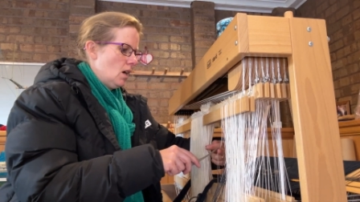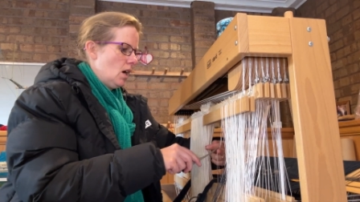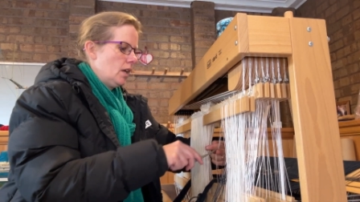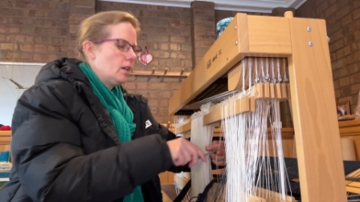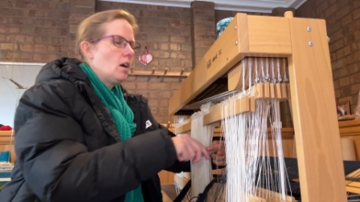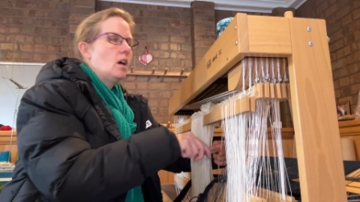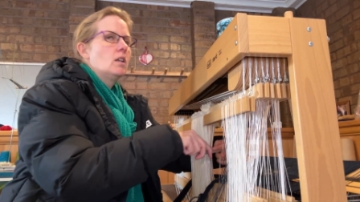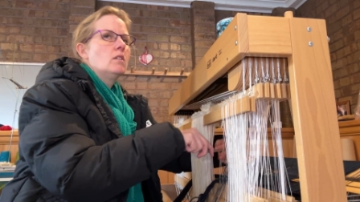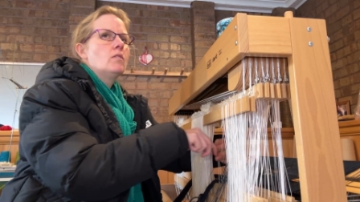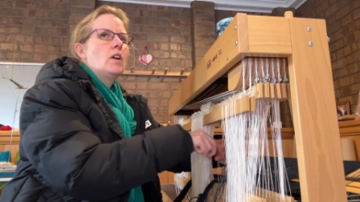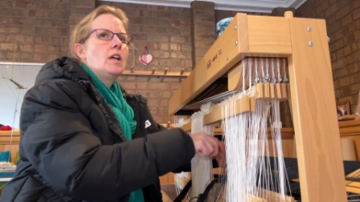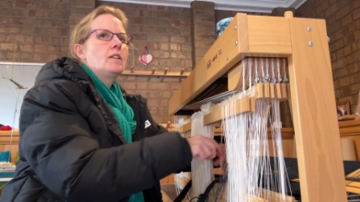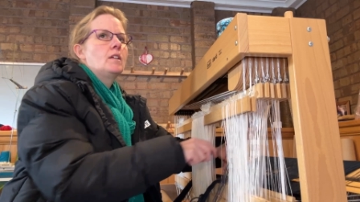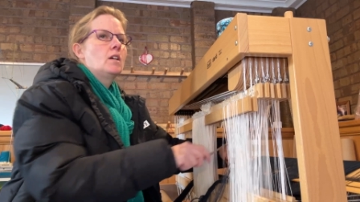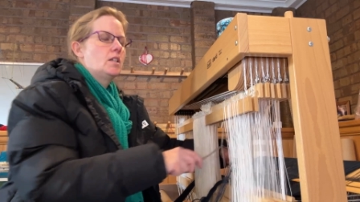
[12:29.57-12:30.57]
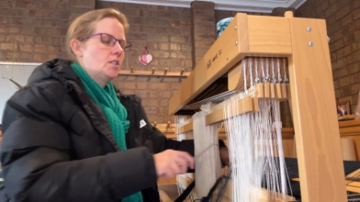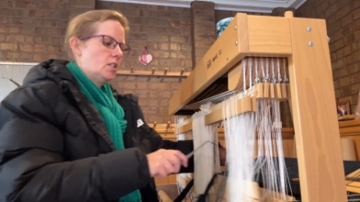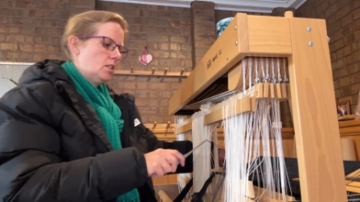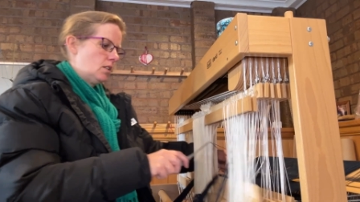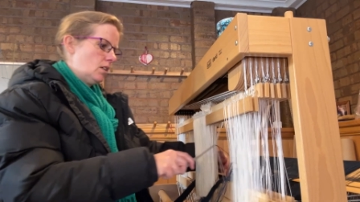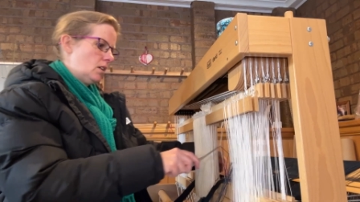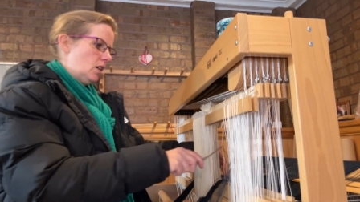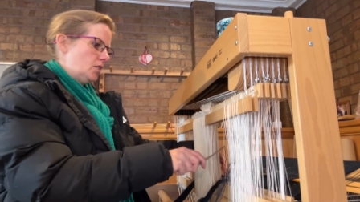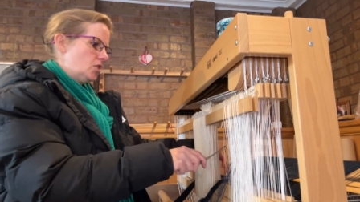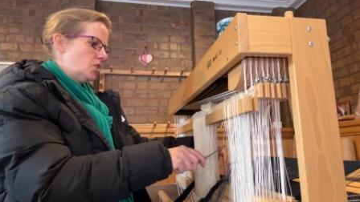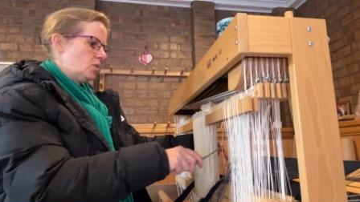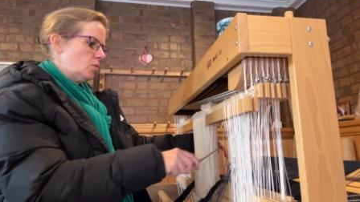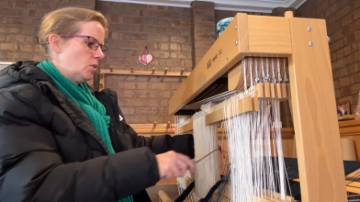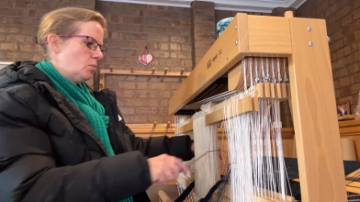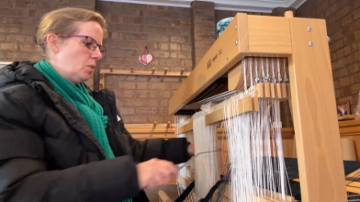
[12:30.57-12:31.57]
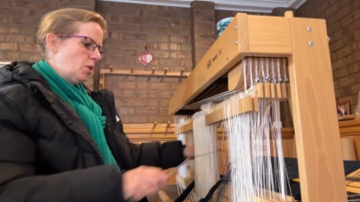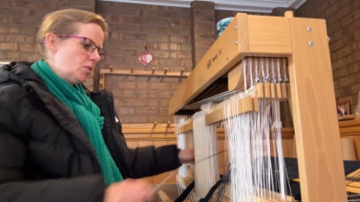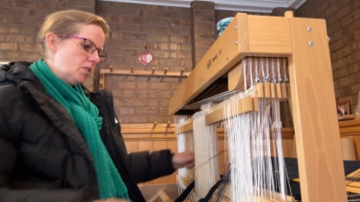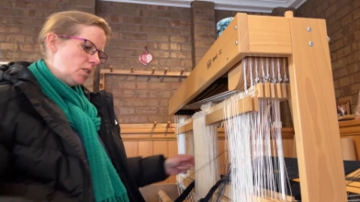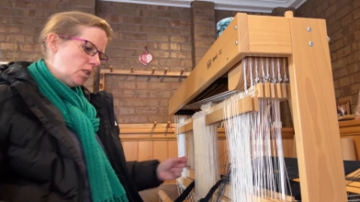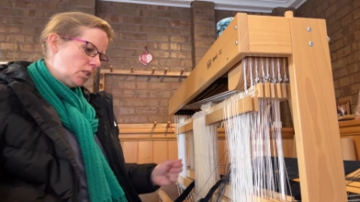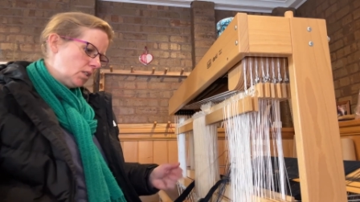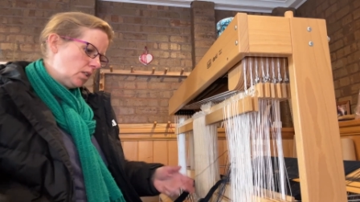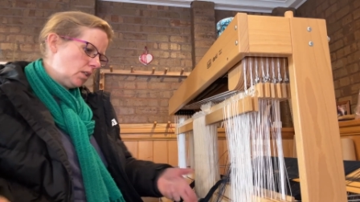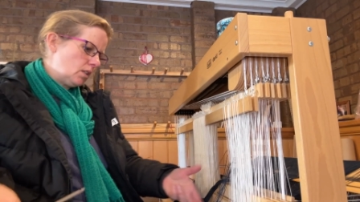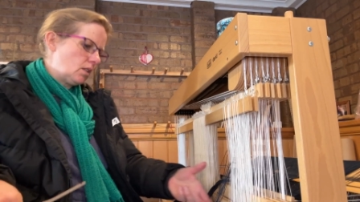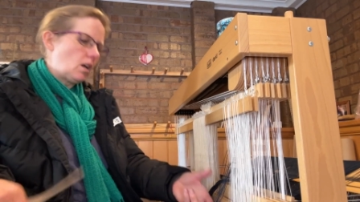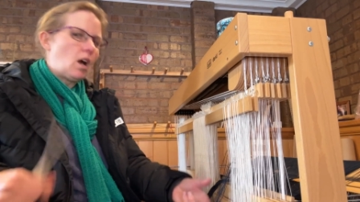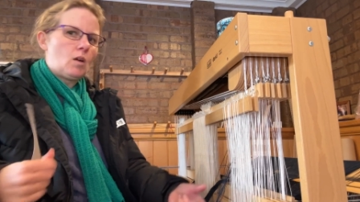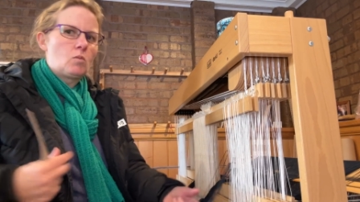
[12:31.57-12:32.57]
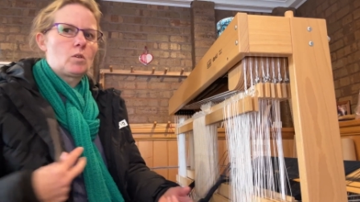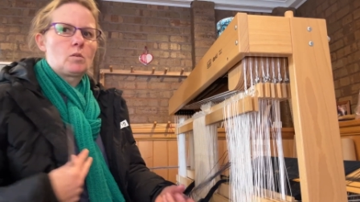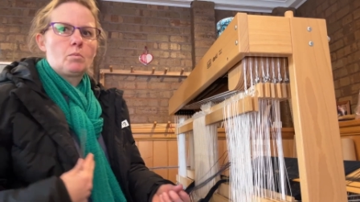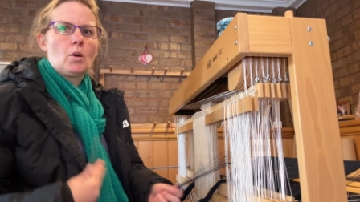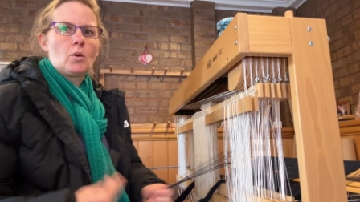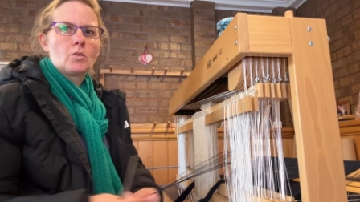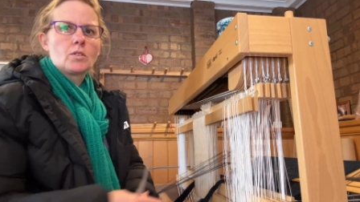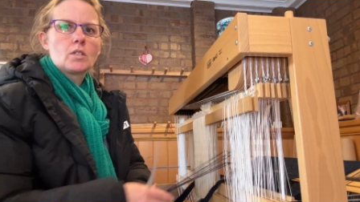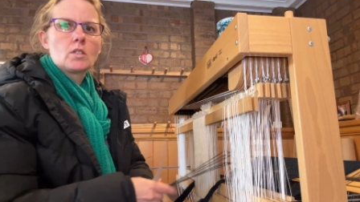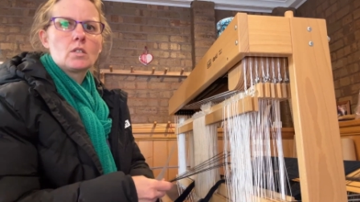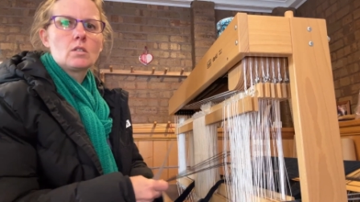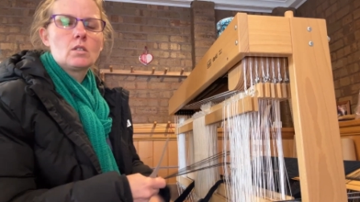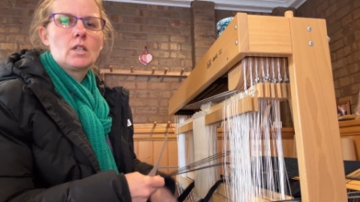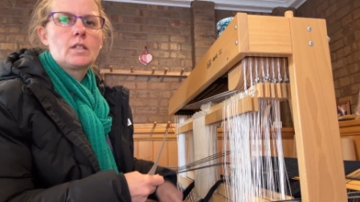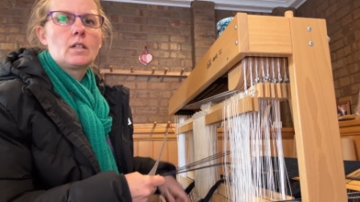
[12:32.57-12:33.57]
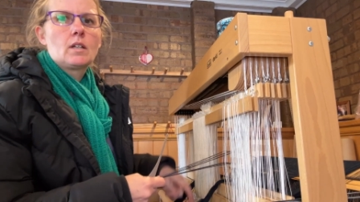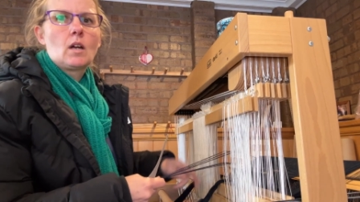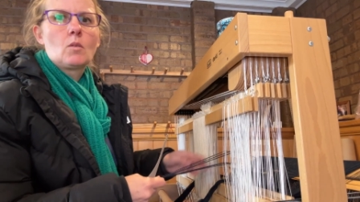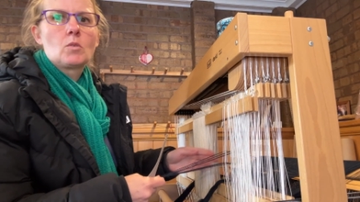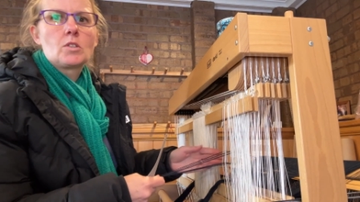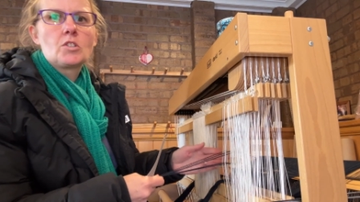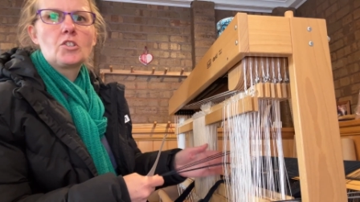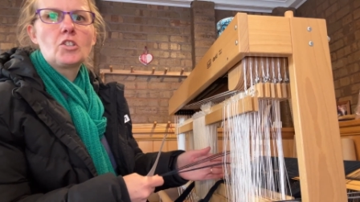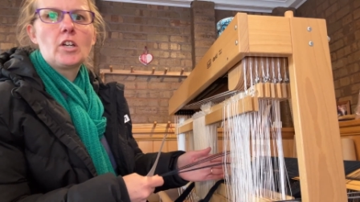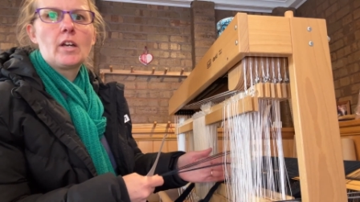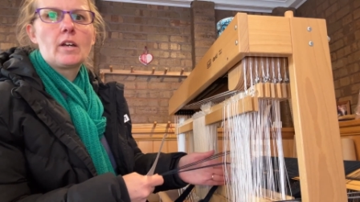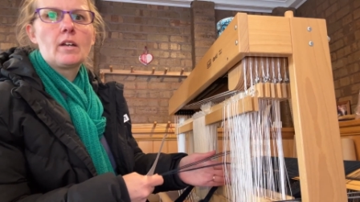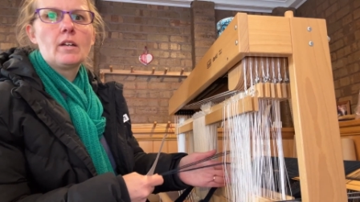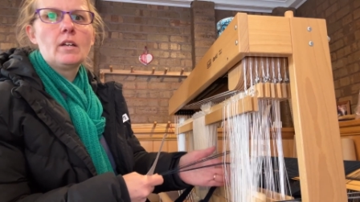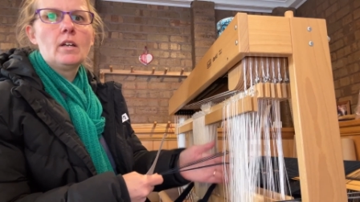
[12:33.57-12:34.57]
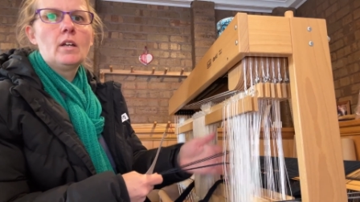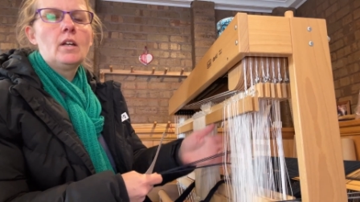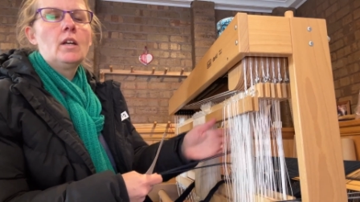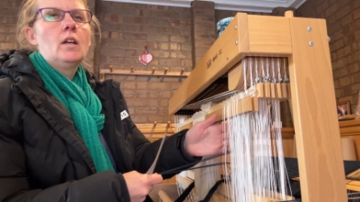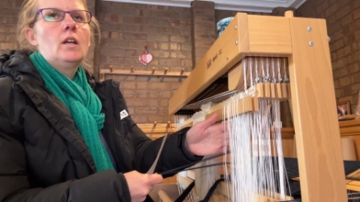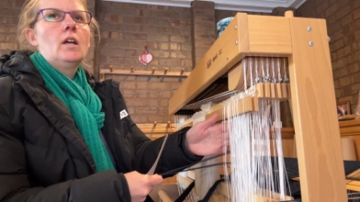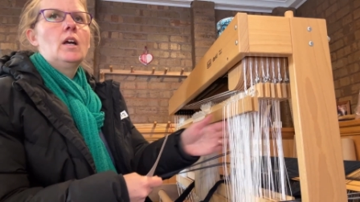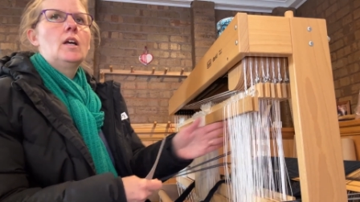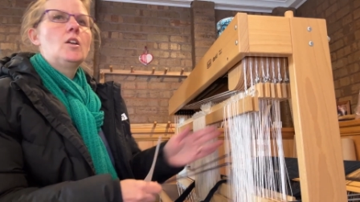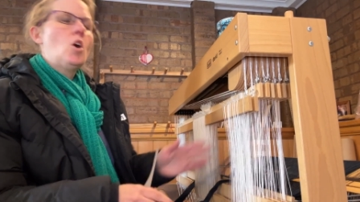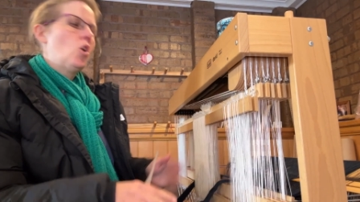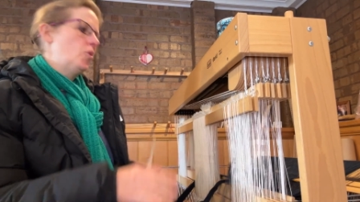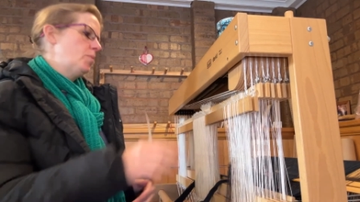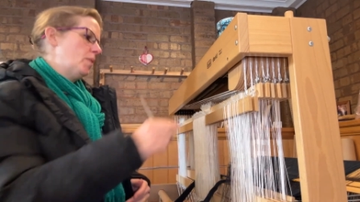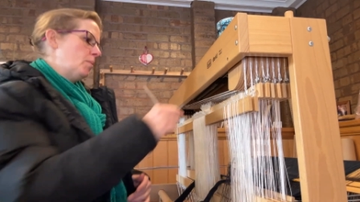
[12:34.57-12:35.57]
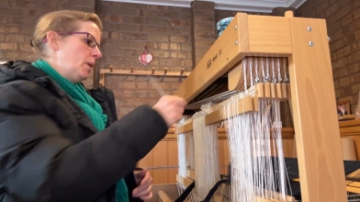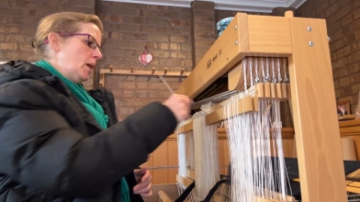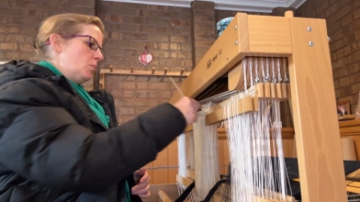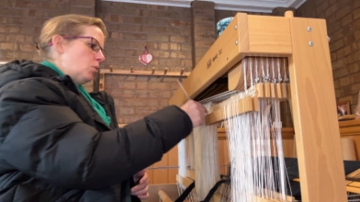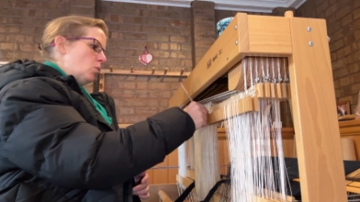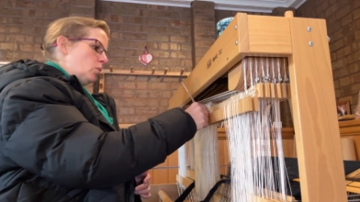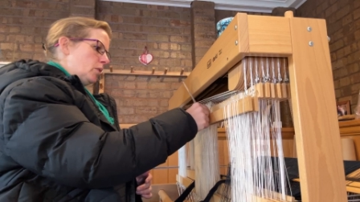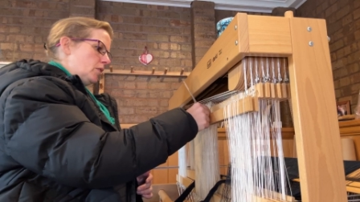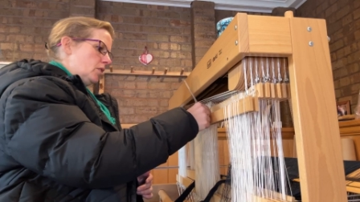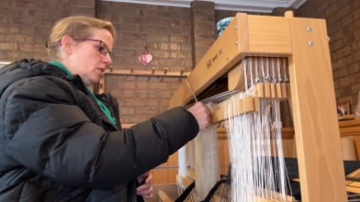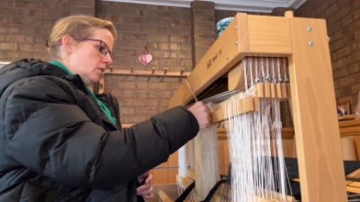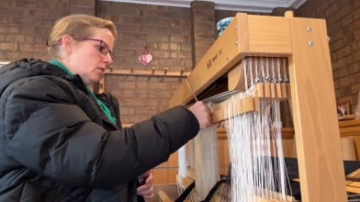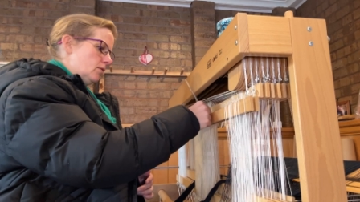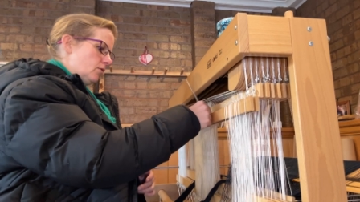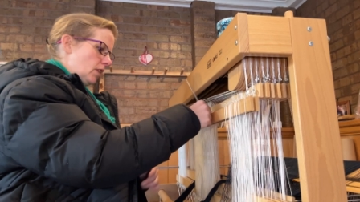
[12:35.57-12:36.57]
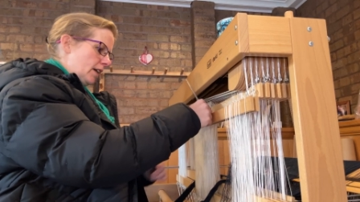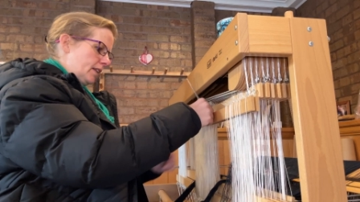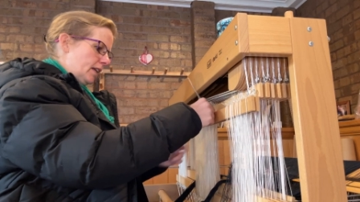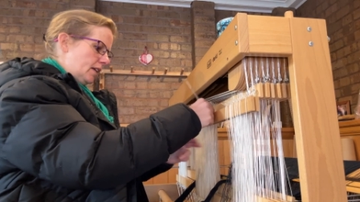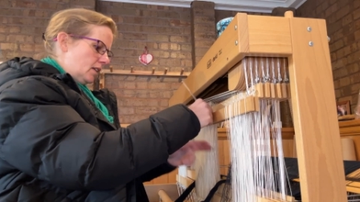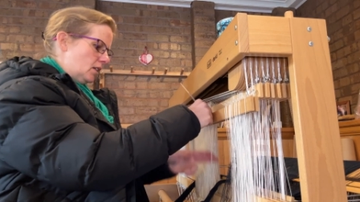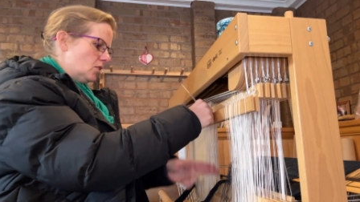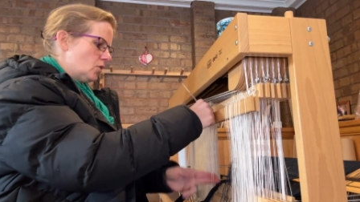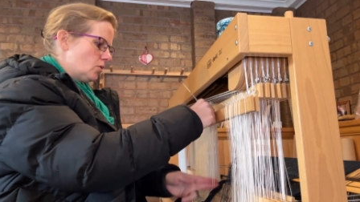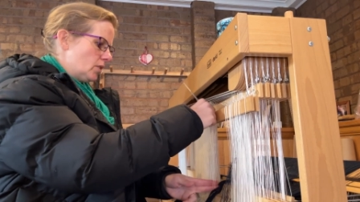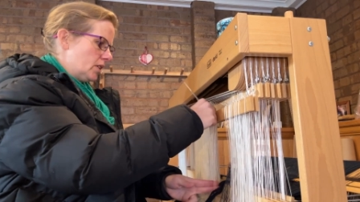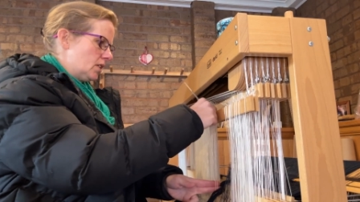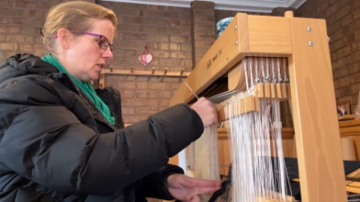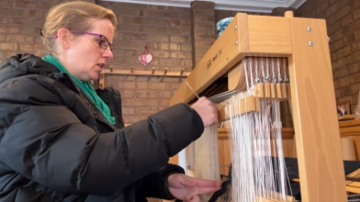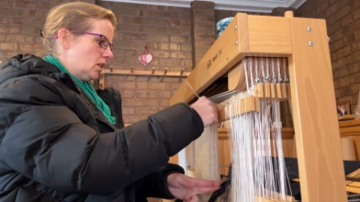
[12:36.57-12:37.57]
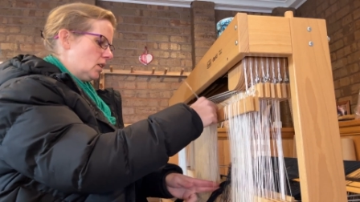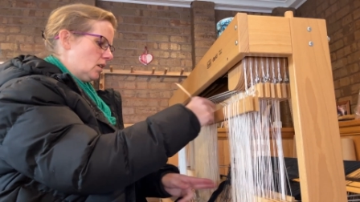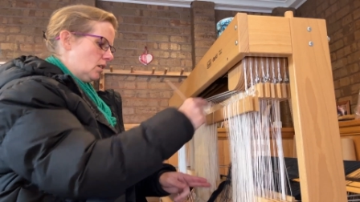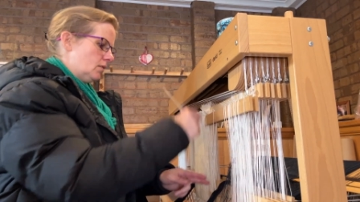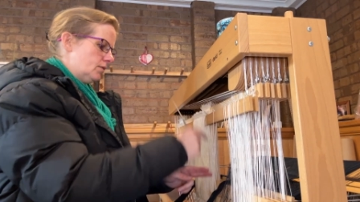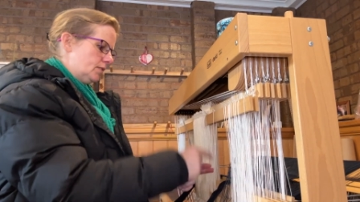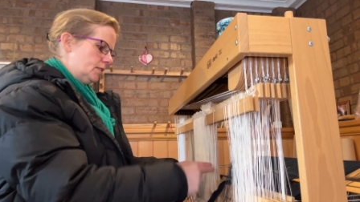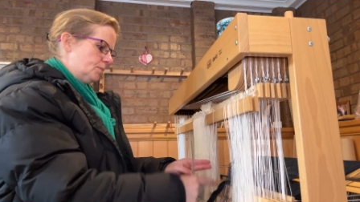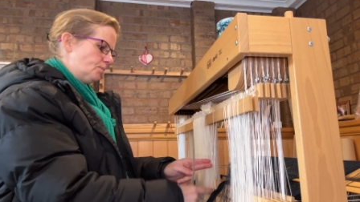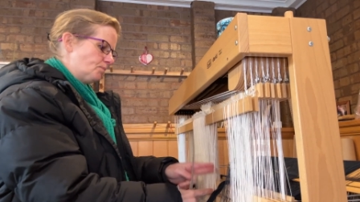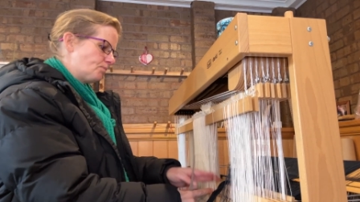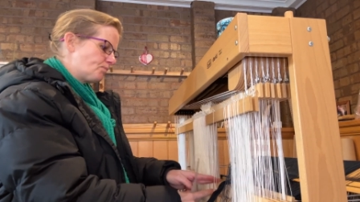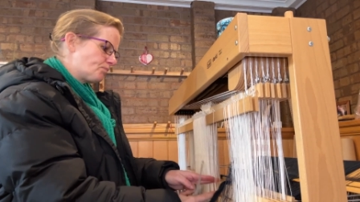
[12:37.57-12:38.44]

I kind of had the idea that I just want to post things here that I want to post and that I want to share, and hope that people would find that interesting enough and